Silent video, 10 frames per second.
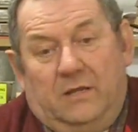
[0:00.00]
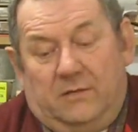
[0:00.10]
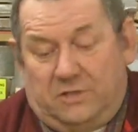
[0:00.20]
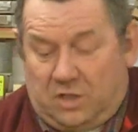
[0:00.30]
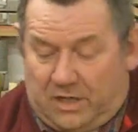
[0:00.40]

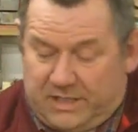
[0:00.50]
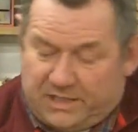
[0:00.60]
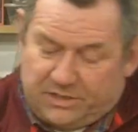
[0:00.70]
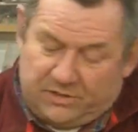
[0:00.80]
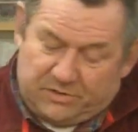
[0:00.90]
the
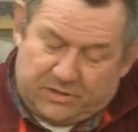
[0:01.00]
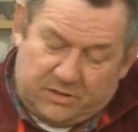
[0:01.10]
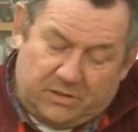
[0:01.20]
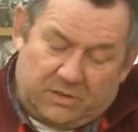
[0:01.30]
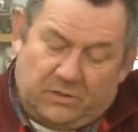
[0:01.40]
Chinese used
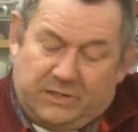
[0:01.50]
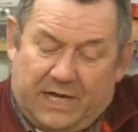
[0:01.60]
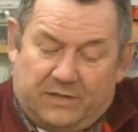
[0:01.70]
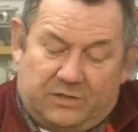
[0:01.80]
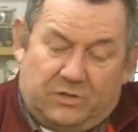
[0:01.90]
to cut
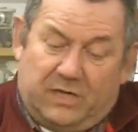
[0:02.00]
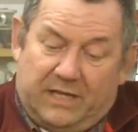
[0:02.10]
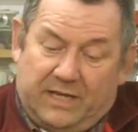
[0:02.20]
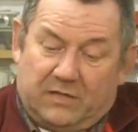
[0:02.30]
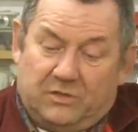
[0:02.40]
down a tree,
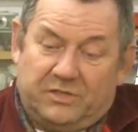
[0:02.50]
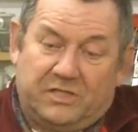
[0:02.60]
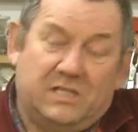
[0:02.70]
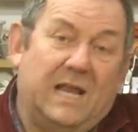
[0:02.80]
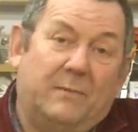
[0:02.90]
then cut a
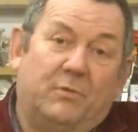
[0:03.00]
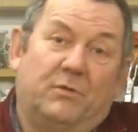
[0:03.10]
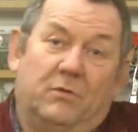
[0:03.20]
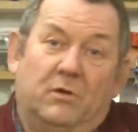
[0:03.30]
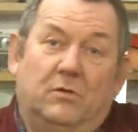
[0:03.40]
slab
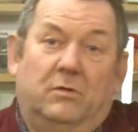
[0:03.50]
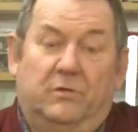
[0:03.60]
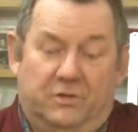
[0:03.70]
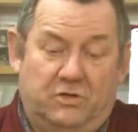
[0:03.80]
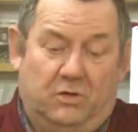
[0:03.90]
through
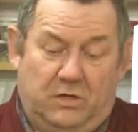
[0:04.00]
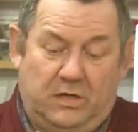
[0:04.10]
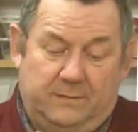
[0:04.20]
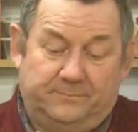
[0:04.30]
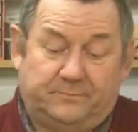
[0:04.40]
the trunk,
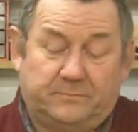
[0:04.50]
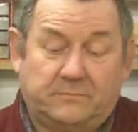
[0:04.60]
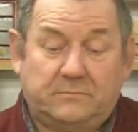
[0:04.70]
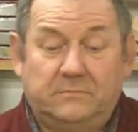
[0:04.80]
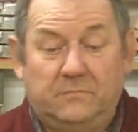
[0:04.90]

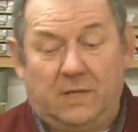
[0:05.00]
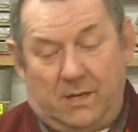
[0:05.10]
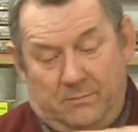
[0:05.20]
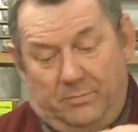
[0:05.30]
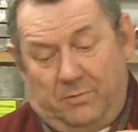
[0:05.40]

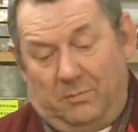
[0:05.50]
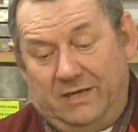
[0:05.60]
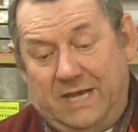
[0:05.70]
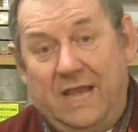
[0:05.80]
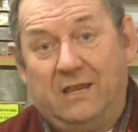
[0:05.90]
probably
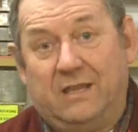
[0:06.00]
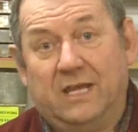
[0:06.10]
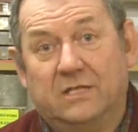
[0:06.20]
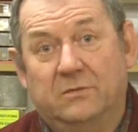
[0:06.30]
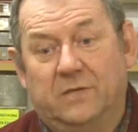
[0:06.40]
yay
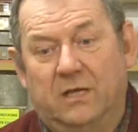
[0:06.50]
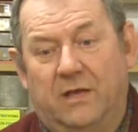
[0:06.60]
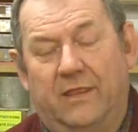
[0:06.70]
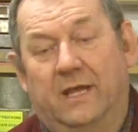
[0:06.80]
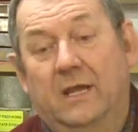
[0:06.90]
thick, something
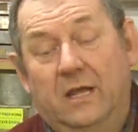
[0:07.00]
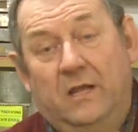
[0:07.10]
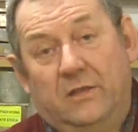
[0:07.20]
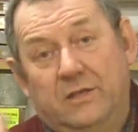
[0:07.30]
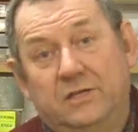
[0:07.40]
like that,
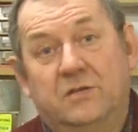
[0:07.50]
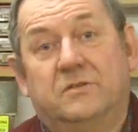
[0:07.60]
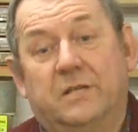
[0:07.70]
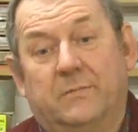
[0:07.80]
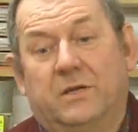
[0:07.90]
and they'd
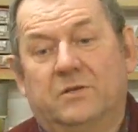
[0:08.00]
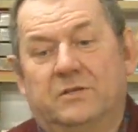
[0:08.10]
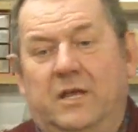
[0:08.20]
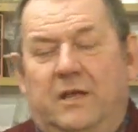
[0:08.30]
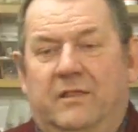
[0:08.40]
use it
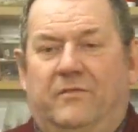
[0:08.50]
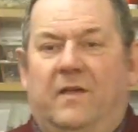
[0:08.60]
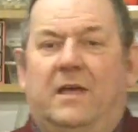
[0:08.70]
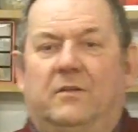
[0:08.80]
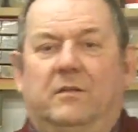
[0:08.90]
because they
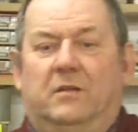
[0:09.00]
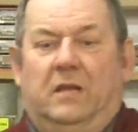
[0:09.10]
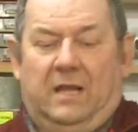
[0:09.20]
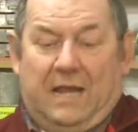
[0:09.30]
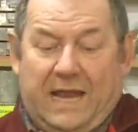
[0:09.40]
found that
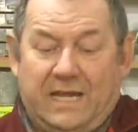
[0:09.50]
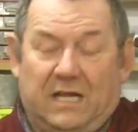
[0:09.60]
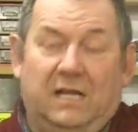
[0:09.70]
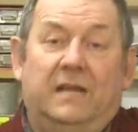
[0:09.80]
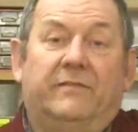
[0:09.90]
any
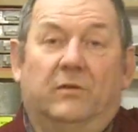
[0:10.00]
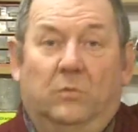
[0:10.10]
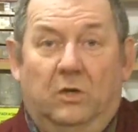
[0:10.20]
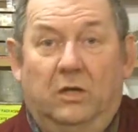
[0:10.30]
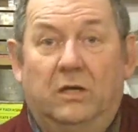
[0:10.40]
cleaver
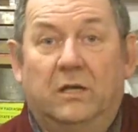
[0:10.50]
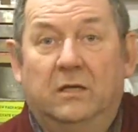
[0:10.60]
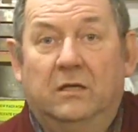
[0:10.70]
work